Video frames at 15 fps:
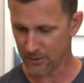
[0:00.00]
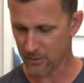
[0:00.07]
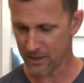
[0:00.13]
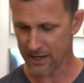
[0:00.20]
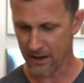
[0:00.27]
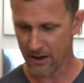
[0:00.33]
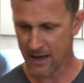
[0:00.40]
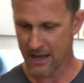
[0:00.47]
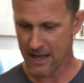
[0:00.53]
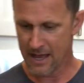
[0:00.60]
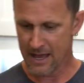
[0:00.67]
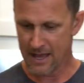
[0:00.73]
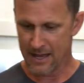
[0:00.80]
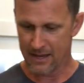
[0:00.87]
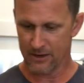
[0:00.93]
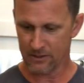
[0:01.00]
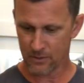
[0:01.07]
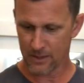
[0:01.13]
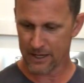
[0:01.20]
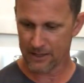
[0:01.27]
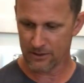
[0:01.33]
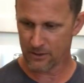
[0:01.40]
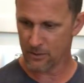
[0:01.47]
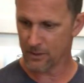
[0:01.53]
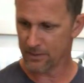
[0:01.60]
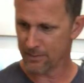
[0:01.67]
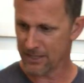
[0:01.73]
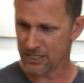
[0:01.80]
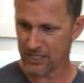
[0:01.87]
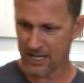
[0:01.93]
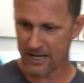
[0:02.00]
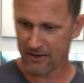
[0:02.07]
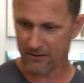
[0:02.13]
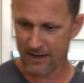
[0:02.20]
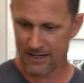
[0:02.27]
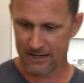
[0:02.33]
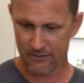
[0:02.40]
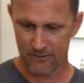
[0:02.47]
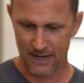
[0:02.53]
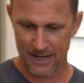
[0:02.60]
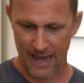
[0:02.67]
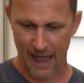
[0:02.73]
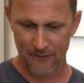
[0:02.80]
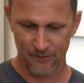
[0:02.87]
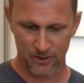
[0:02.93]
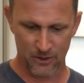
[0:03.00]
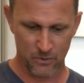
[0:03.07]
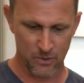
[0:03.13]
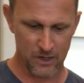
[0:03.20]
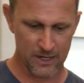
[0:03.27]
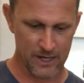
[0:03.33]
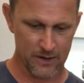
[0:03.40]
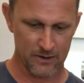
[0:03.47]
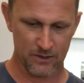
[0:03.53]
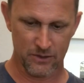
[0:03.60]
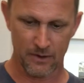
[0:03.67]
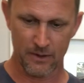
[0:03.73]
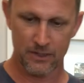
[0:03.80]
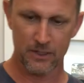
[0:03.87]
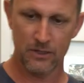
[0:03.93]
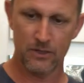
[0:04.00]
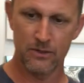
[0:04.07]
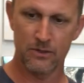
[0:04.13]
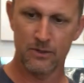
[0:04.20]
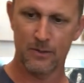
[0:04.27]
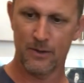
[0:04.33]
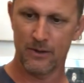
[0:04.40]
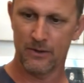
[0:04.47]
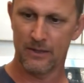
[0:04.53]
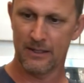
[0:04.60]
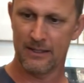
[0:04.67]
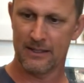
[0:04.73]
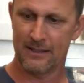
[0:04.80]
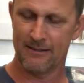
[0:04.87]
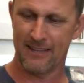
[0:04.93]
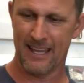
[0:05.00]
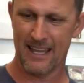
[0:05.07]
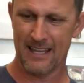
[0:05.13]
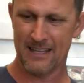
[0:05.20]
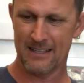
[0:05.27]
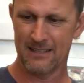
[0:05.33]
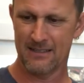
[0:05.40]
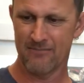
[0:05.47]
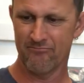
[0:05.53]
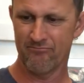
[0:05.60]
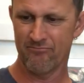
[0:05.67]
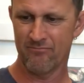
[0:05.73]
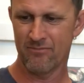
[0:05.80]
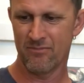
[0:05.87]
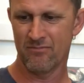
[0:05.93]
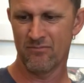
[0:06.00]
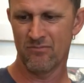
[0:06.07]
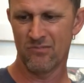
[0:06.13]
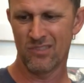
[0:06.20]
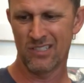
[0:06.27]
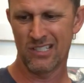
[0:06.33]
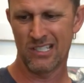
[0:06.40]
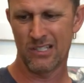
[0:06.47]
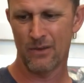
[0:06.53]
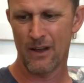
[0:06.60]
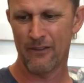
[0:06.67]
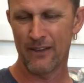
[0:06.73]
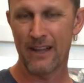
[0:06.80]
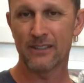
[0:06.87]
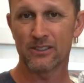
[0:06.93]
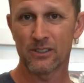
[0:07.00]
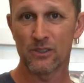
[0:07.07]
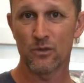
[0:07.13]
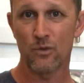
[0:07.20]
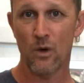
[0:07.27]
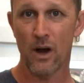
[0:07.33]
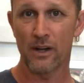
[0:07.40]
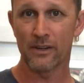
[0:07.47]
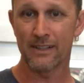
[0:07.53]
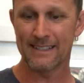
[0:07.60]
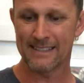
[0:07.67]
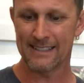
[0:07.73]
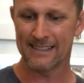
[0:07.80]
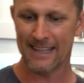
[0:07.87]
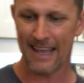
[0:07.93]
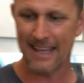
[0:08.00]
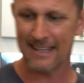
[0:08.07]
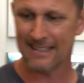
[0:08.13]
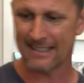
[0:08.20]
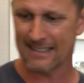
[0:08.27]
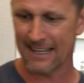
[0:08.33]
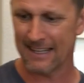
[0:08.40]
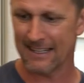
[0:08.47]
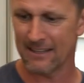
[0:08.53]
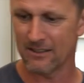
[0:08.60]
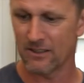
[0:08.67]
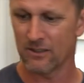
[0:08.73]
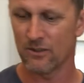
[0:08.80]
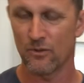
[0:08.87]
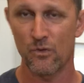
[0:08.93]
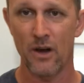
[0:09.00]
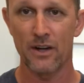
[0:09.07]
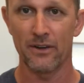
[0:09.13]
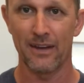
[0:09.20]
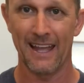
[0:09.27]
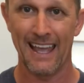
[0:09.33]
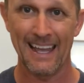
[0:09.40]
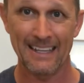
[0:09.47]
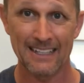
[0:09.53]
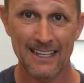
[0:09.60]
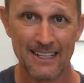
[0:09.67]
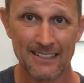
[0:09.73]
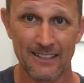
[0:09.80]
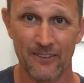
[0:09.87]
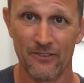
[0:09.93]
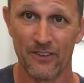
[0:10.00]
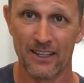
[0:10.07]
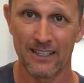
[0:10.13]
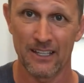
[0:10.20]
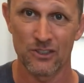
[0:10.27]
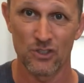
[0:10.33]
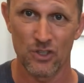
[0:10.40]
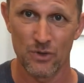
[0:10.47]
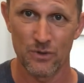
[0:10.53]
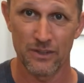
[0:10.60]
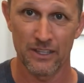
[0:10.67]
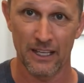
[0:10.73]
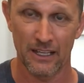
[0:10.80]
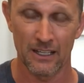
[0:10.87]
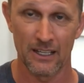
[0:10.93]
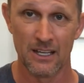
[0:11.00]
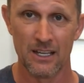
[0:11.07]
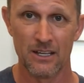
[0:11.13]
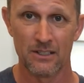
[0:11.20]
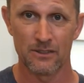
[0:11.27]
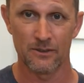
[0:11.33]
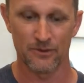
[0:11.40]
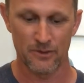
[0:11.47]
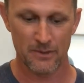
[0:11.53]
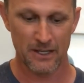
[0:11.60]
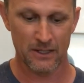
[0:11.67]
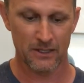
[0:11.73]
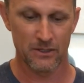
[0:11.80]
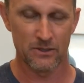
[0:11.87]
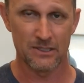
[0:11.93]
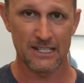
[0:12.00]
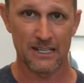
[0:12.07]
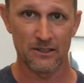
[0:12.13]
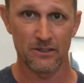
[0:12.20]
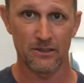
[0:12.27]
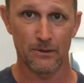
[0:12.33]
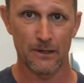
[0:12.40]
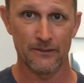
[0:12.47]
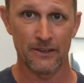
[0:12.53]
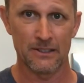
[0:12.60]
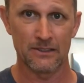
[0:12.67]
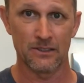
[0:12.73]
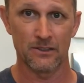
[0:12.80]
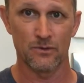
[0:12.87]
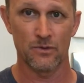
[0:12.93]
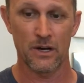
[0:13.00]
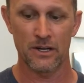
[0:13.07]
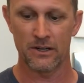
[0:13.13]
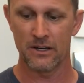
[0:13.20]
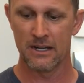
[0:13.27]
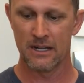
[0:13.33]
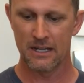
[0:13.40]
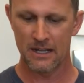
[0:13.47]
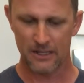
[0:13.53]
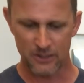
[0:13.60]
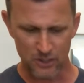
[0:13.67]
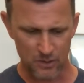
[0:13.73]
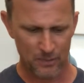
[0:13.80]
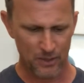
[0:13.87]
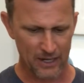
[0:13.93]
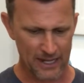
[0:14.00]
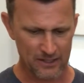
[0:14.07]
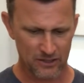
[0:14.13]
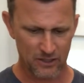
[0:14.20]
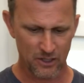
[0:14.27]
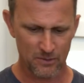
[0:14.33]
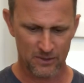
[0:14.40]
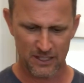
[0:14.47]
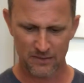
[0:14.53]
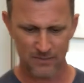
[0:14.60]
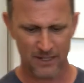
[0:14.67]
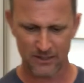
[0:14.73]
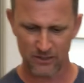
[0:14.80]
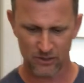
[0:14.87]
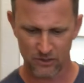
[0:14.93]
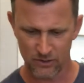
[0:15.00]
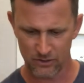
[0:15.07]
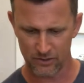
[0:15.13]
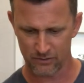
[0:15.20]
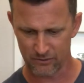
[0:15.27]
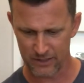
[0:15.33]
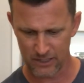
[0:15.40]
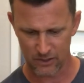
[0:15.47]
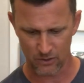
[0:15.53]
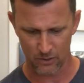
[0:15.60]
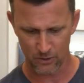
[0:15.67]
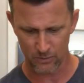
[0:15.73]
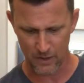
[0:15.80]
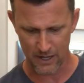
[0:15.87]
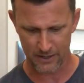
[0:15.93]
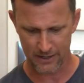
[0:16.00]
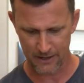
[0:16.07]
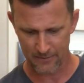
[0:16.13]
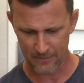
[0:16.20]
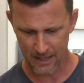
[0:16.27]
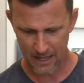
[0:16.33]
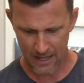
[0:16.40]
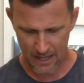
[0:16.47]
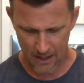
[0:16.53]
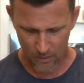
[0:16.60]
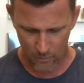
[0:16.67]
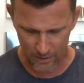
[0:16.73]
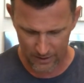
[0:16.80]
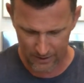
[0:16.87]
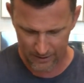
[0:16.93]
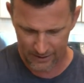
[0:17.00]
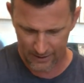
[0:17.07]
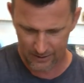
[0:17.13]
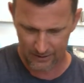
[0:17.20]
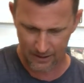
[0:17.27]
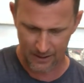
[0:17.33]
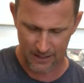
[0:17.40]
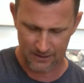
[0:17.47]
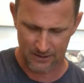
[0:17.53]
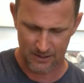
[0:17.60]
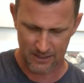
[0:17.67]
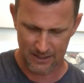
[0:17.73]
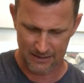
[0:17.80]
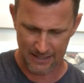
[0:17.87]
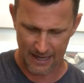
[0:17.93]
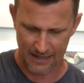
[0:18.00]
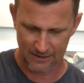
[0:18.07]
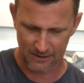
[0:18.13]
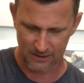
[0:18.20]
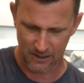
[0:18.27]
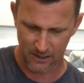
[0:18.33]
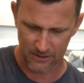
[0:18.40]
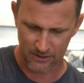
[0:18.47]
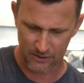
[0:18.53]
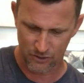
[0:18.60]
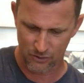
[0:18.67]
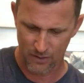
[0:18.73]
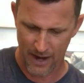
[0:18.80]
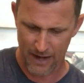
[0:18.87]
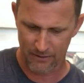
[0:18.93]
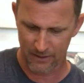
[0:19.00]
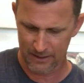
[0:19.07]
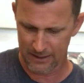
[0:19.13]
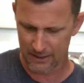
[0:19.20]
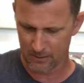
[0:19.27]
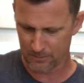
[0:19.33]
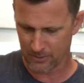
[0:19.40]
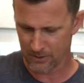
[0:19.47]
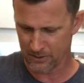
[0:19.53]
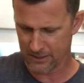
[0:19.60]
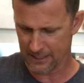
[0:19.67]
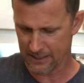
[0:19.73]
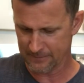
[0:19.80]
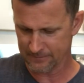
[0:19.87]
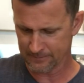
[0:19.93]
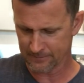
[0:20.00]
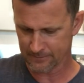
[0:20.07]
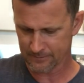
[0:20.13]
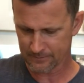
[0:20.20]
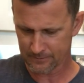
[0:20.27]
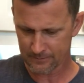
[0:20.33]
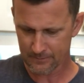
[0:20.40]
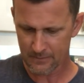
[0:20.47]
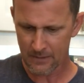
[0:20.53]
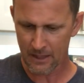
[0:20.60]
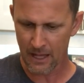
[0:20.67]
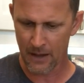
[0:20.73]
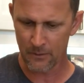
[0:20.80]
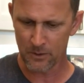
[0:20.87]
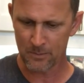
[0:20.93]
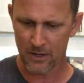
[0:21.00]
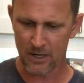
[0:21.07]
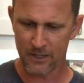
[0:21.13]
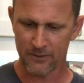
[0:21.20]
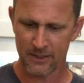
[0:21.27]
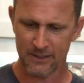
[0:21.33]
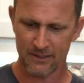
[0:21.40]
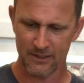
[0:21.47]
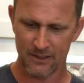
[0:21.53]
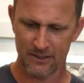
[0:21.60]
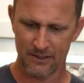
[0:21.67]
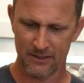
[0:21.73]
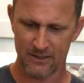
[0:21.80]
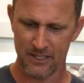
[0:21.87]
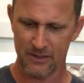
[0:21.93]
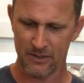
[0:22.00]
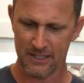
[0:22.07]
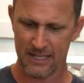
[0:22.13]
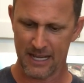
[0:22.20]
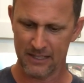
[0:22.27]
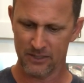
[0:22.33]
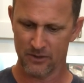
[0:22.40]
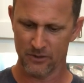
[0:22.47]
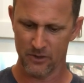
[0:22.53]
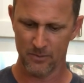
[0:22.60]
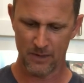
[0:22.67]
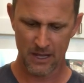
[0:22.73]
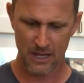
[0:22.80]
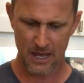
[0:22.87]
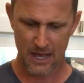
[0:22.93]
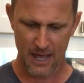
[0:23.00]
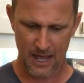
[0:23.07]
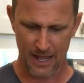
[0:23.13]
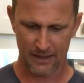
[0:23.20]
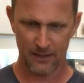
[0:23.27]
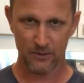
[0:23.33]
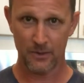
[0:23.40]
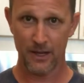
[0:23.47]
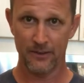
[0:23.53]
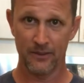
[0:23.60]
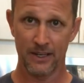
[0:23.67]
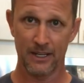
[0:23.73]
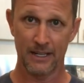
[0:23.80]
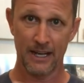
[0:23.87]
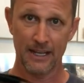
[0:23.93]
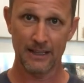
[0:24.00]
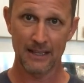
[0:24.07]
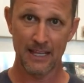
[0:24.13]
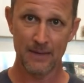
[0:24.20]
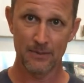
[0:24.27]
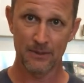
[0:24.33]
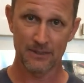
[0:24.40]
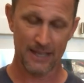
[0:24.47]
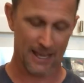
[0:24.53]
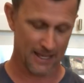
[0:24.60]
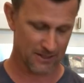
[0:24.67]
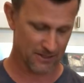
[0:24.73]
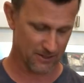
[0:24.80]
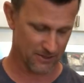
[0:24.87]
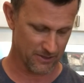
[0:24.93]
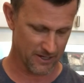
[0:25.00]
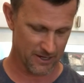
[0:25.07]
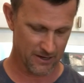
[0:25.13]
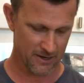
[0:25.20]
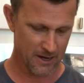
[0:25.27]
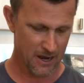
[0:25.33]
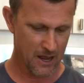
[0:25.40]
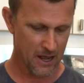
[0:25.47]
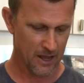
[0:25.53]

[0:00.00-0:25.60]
the workout. Here's what I do with my shake right after the workout. So I'm gonna use about 10, 12 ounces of water. It says 8 to 10 ounces of water and ice. I find that's too thick. So for me, I'm gonna use 10 or 12 ounces of water. I used to put ice cubes in, but I just use really cold water now. One of the things that Isagenix has is called a tri-release protein. I was part of a secret test group, and that's why I've got an unlabeled canister here.